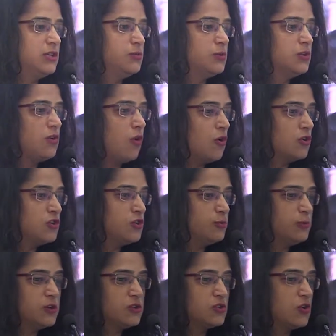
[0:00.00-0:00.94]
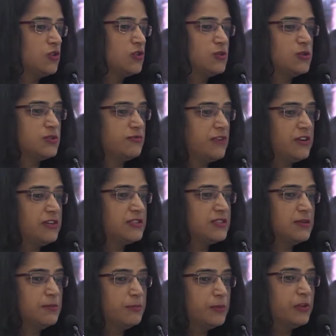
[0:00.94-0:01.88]
with audio because audio is a very
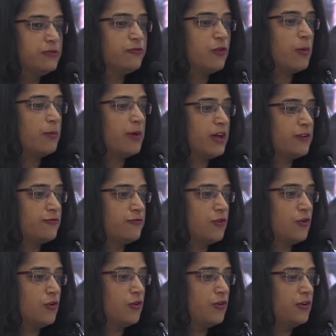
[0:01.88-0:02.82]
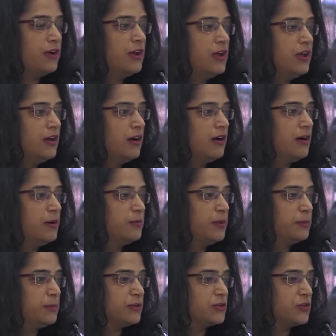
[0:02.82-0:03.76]
simple format for uh,
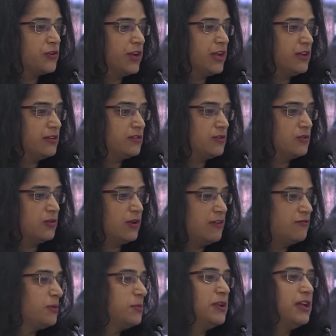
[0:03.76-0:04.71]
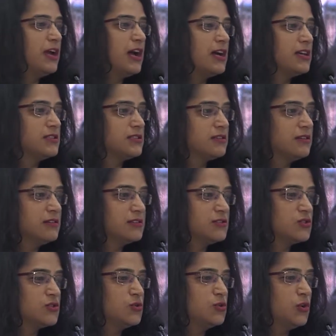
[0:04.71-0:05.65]
people to create. You know, everybody has a
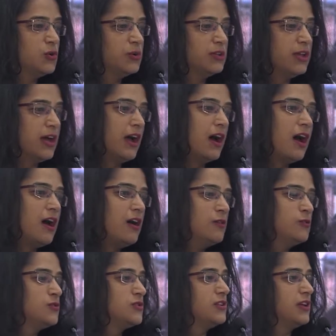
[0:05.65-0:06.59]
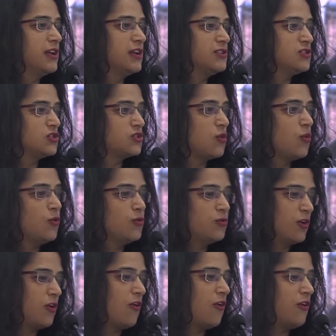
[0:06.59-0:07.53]
studio in their house. They can just go
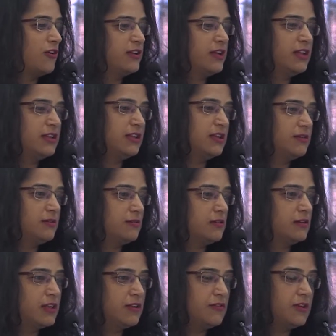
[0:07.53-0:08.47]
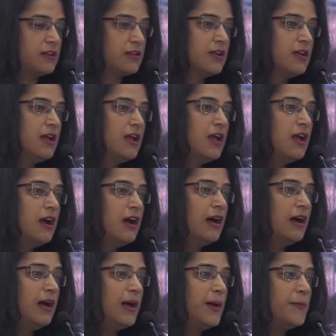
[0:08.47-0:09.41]
record and then give it.
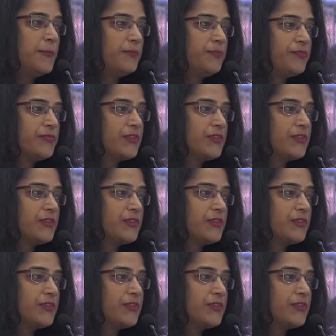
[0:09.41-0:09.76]
Um,